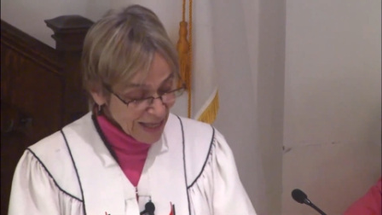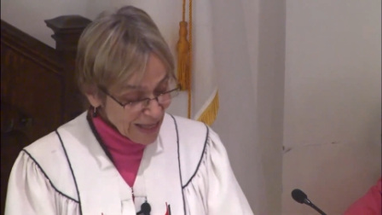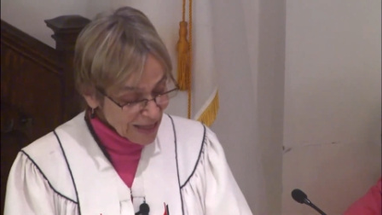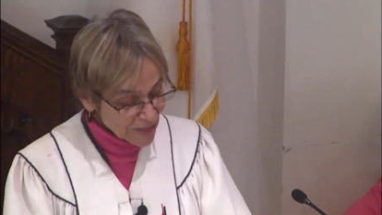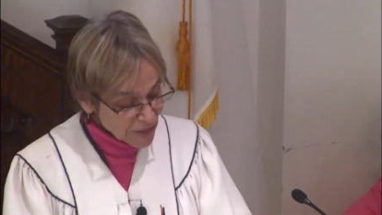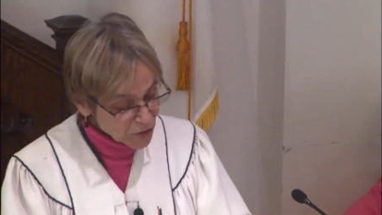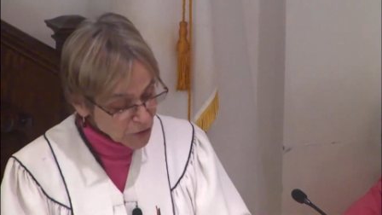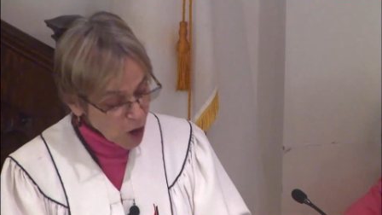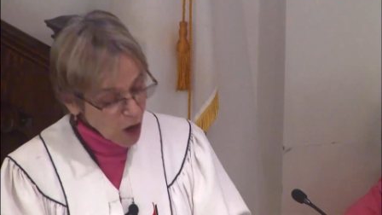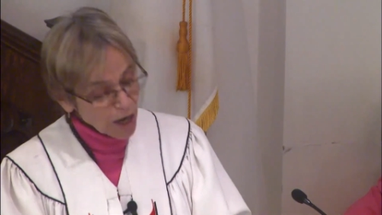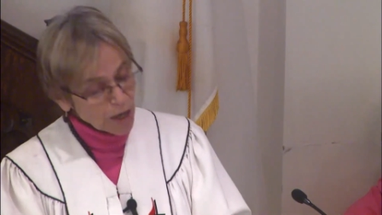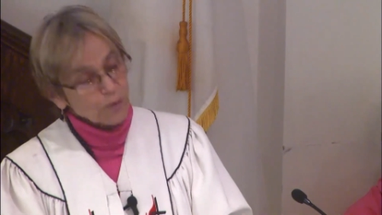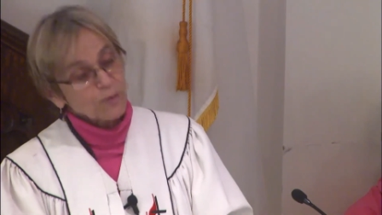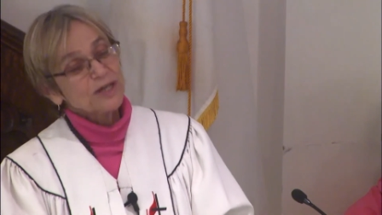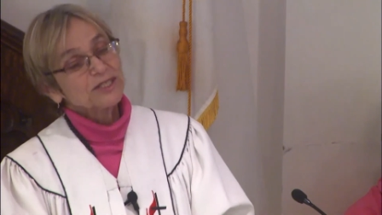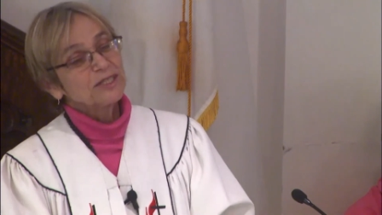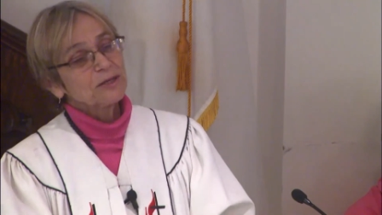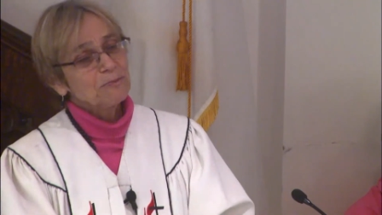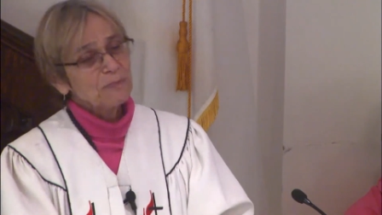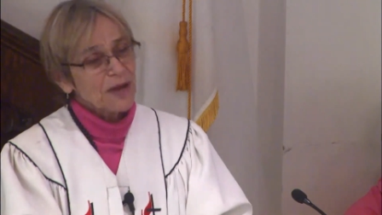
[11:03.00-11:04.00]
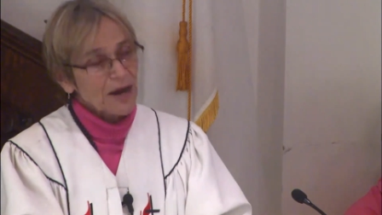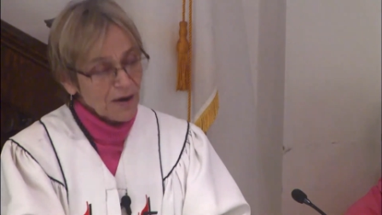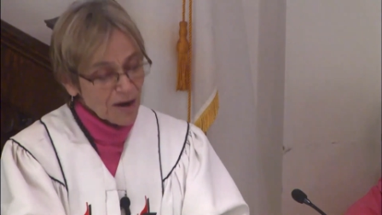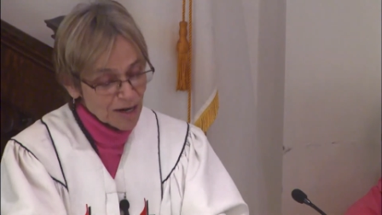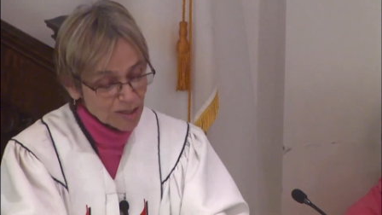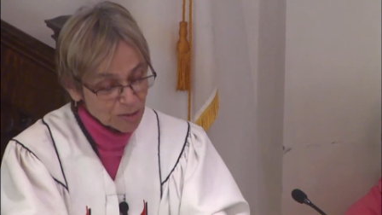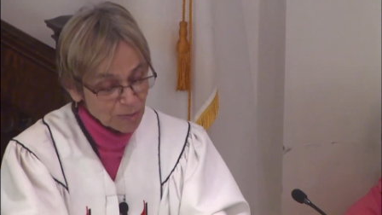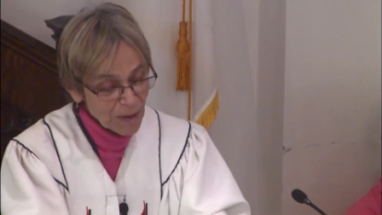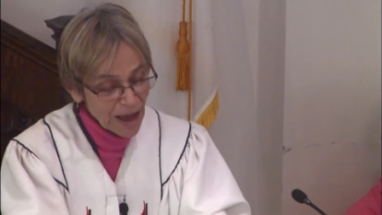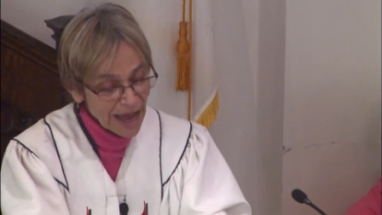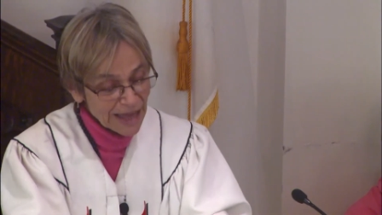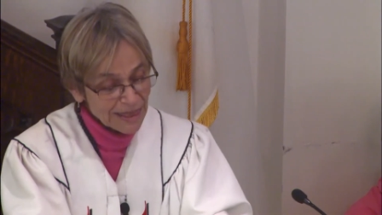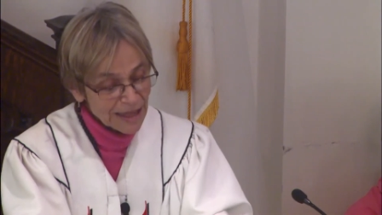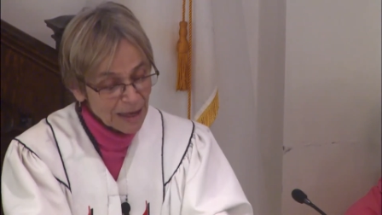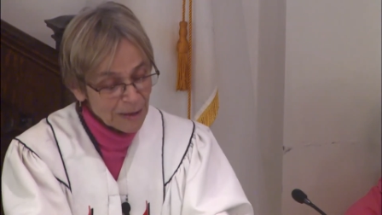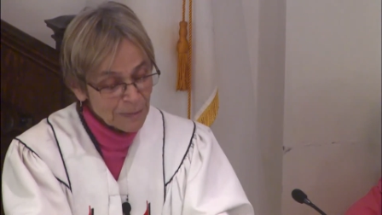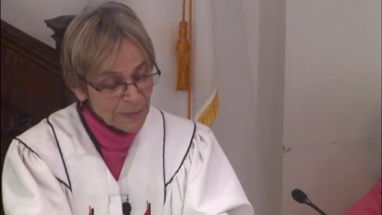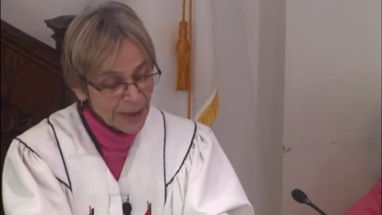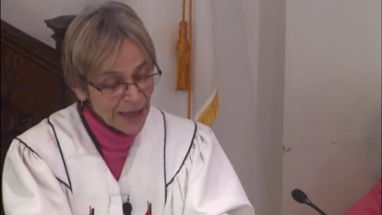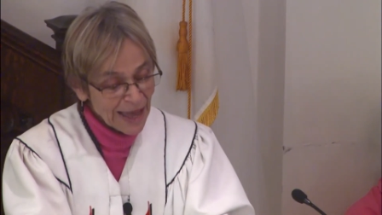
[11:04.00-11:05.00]
The daughter was embarrassed by
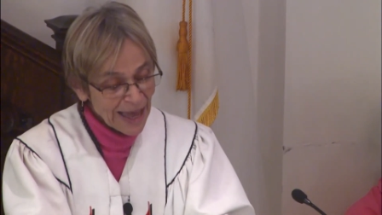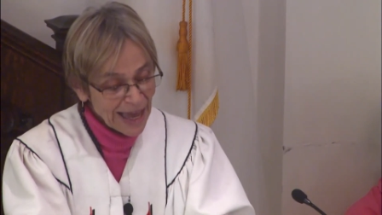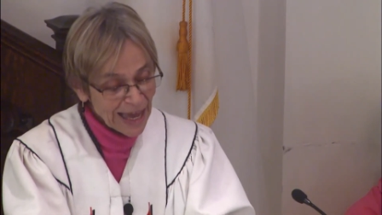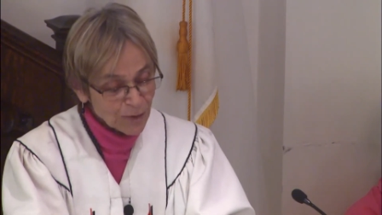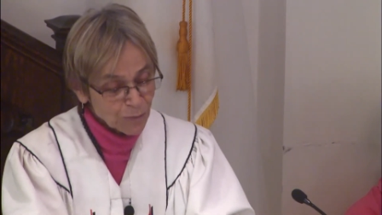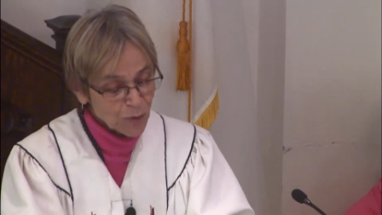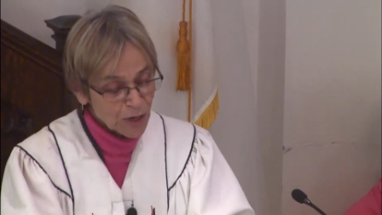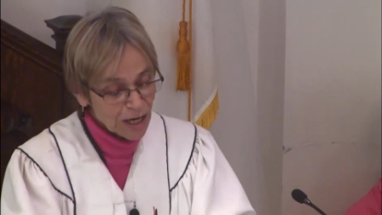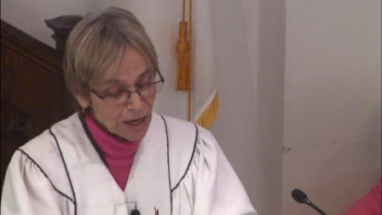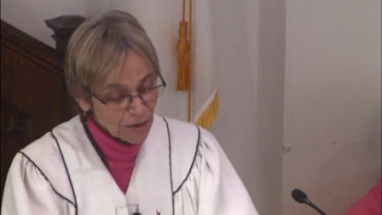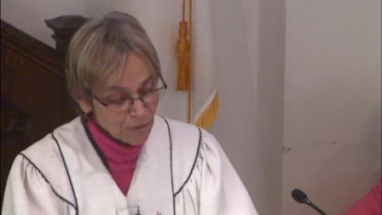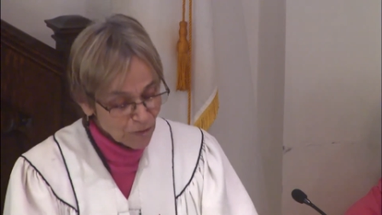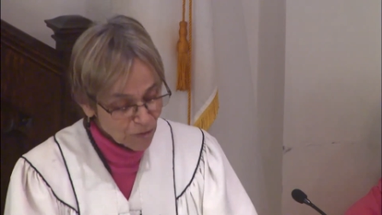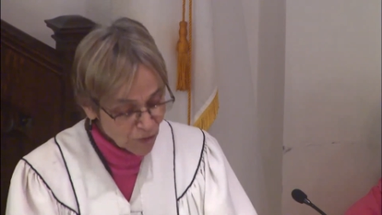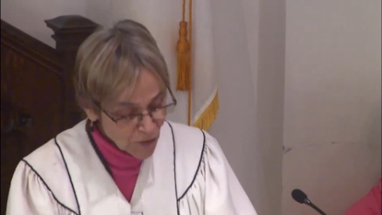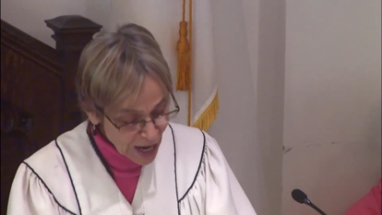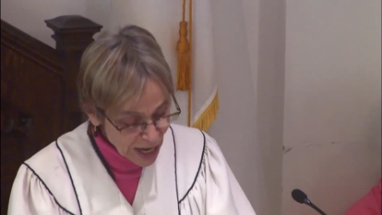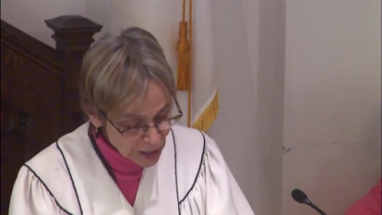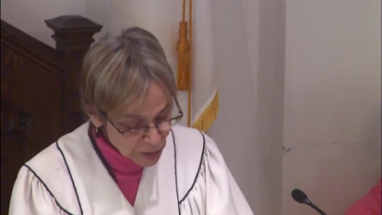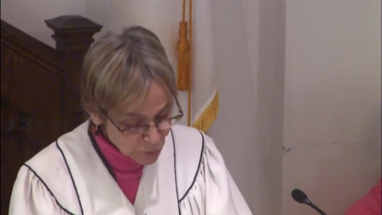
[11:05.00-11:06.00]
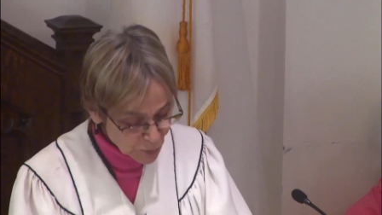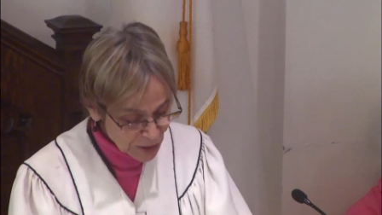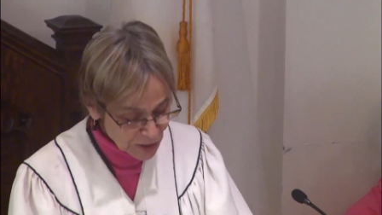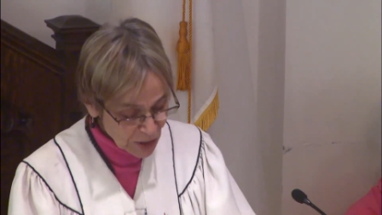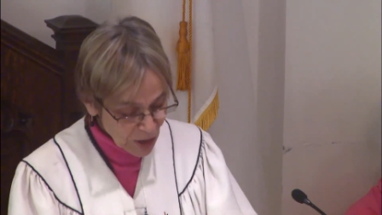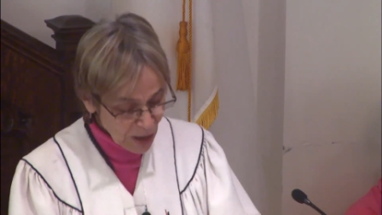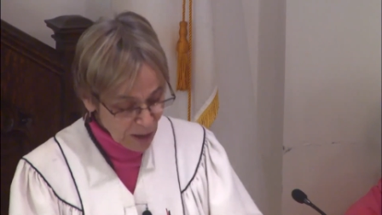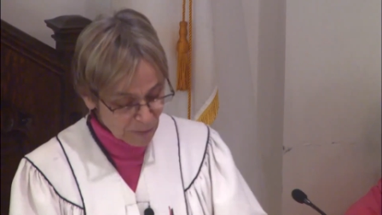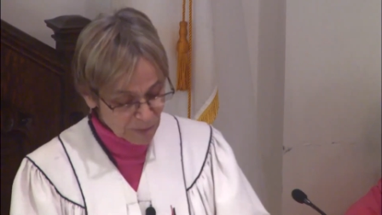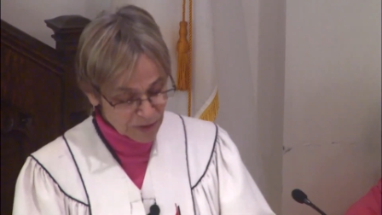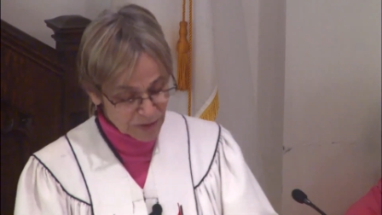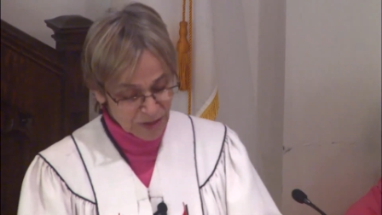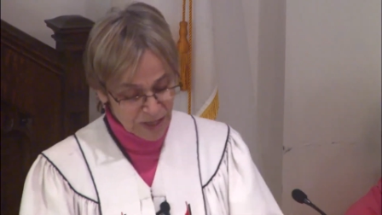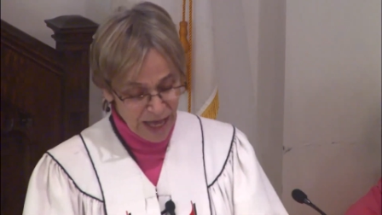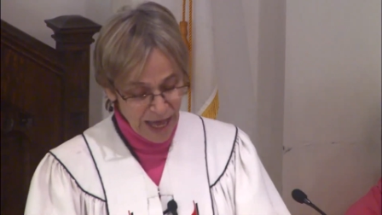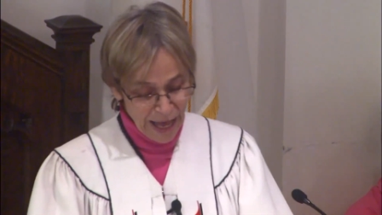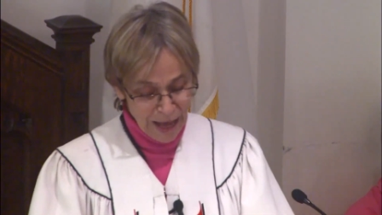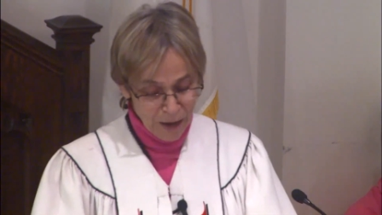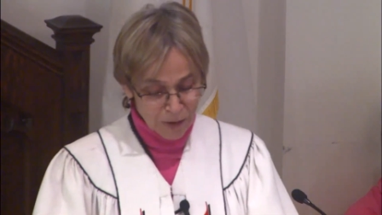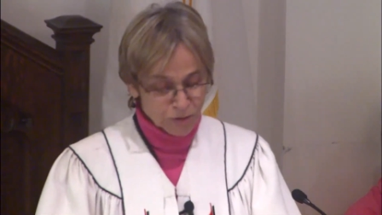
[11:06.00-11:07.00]
them, and when friends would come to the
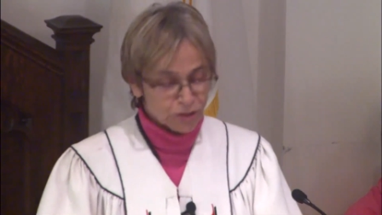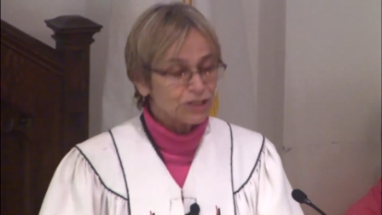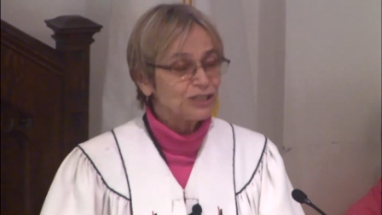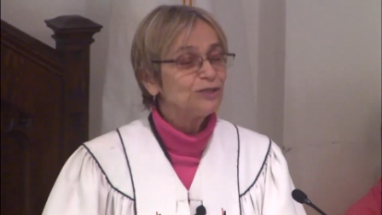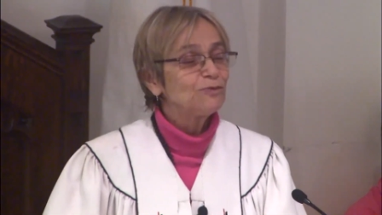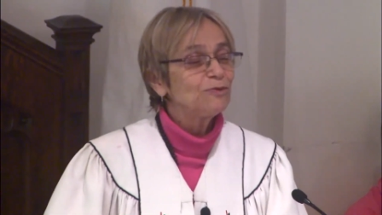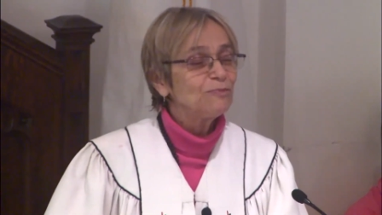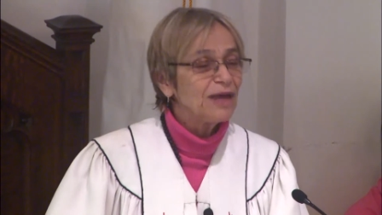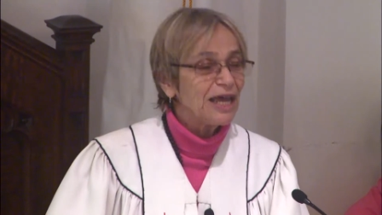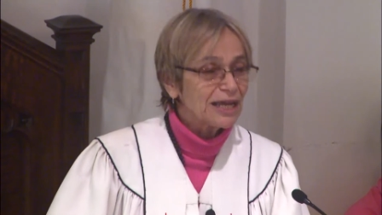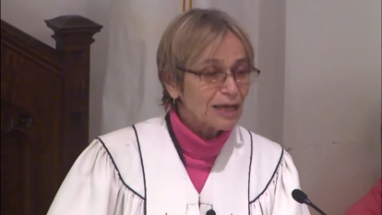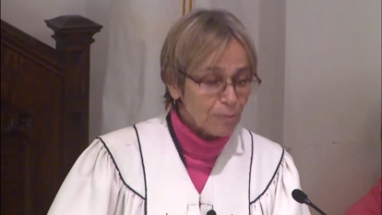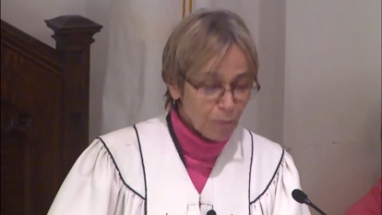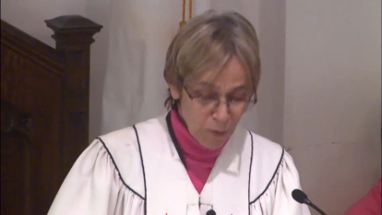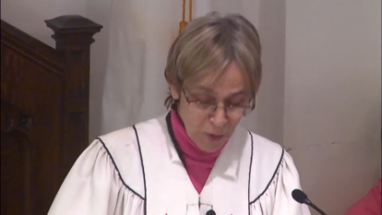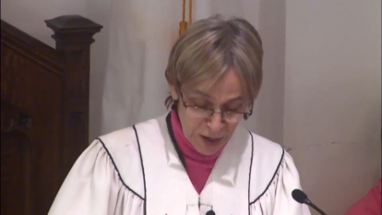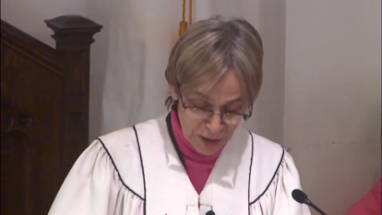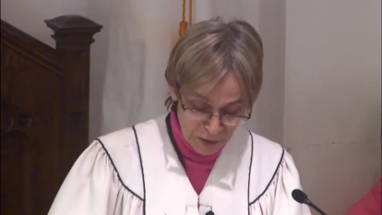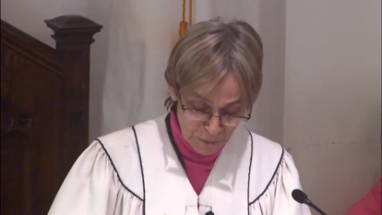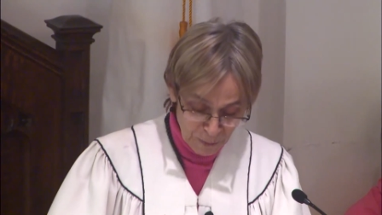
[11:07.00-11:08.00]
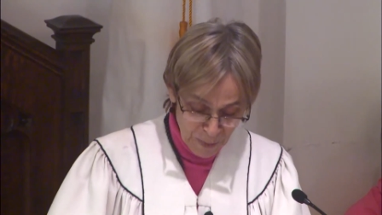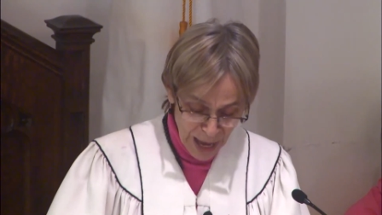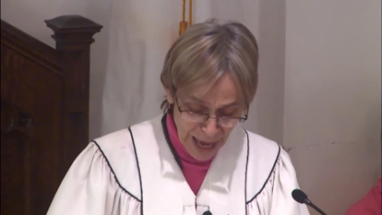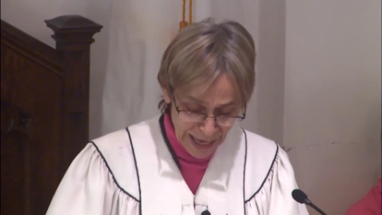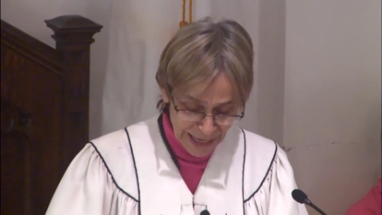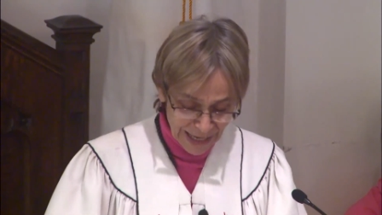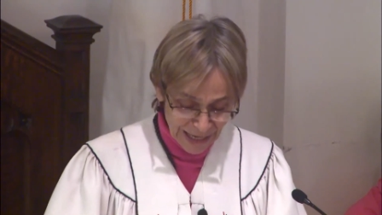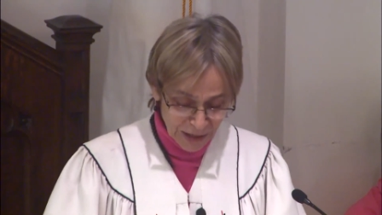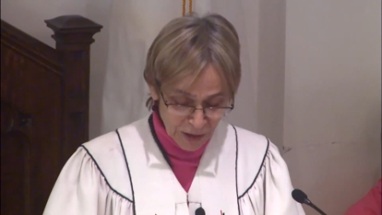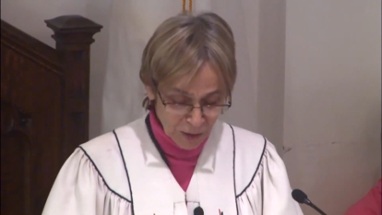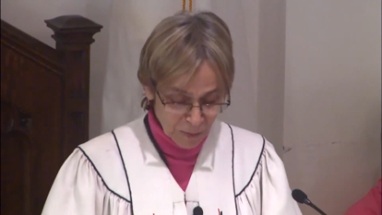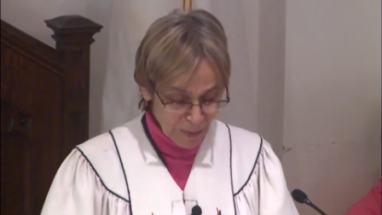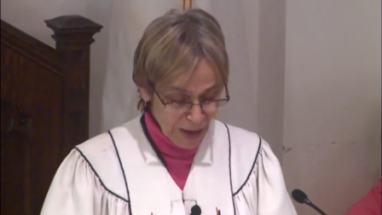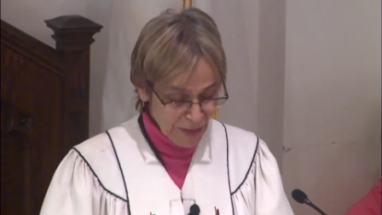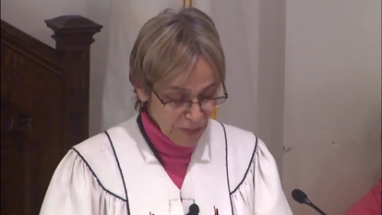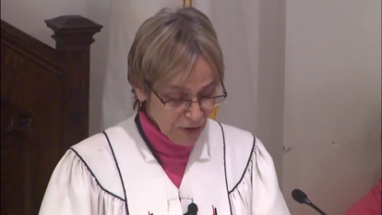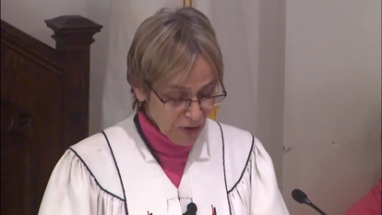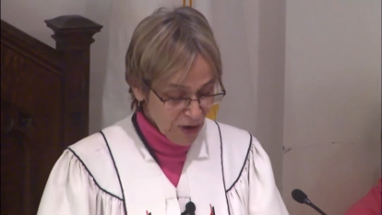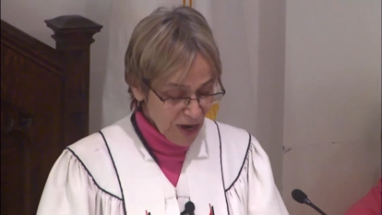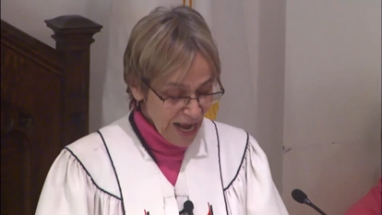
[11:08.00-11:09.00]
house, she would make a point of mocking her
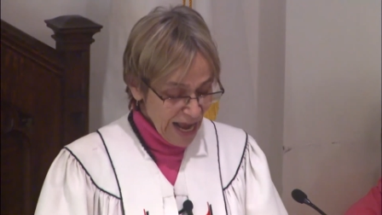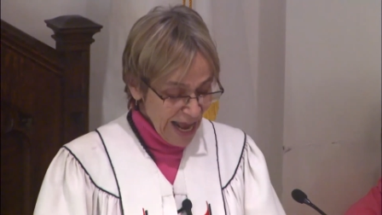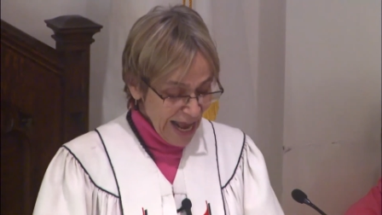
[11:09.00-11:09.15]
mother,